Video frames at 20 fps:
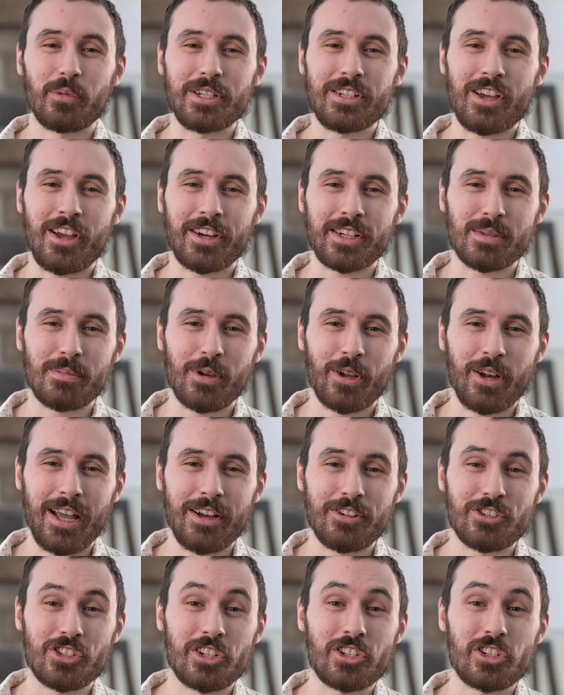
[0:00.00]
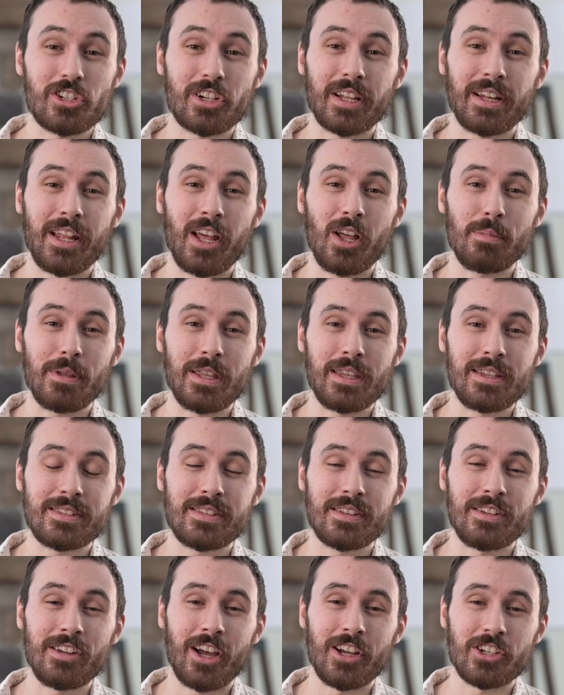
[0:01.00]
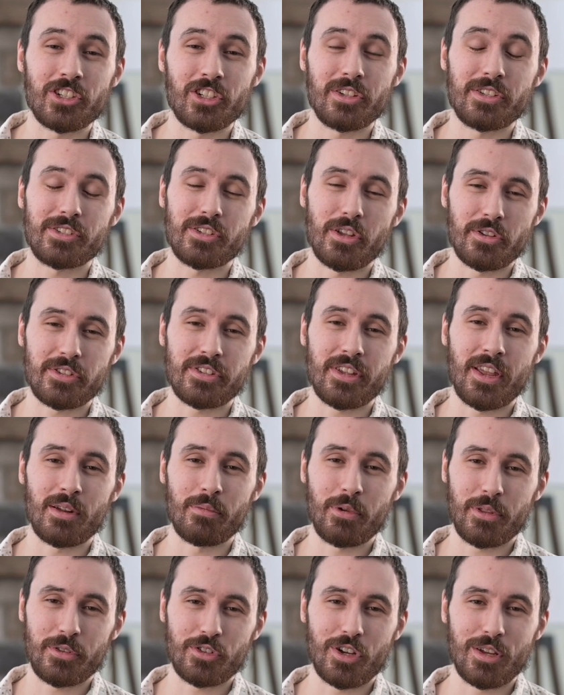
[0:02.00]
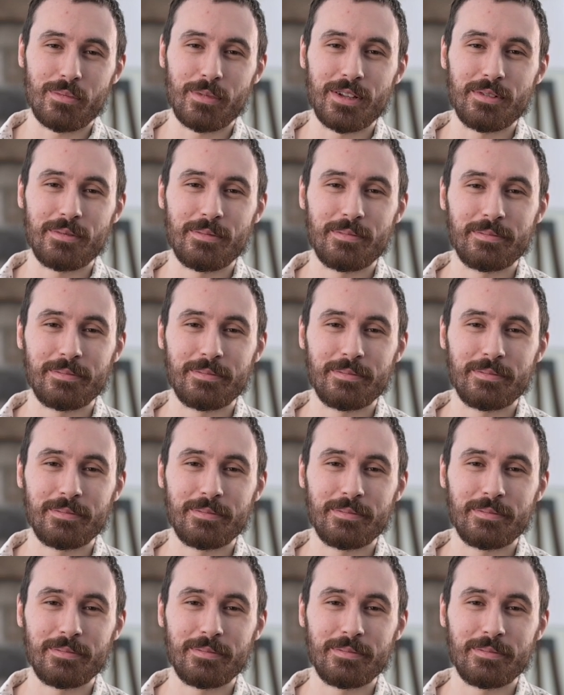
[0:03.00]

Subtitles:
we talked about how ginger can help ease the nausea associated with treatment.